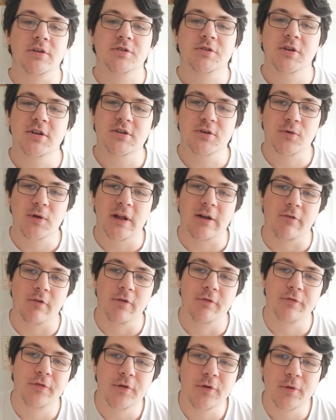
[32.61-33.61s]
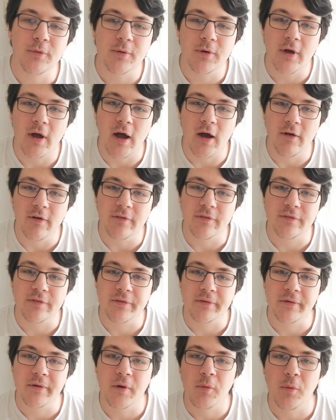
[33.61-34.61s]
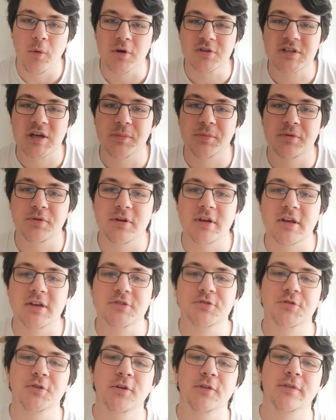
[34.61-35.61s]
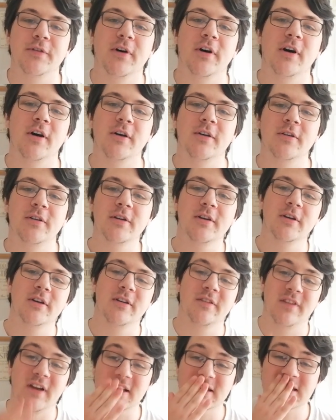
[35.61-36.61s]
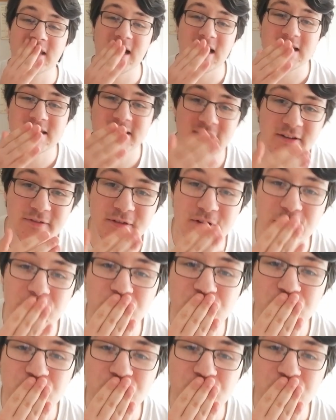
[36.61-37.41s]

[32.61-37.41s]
So here's a quick run through of what's happened here so far. Thanks guys, love you.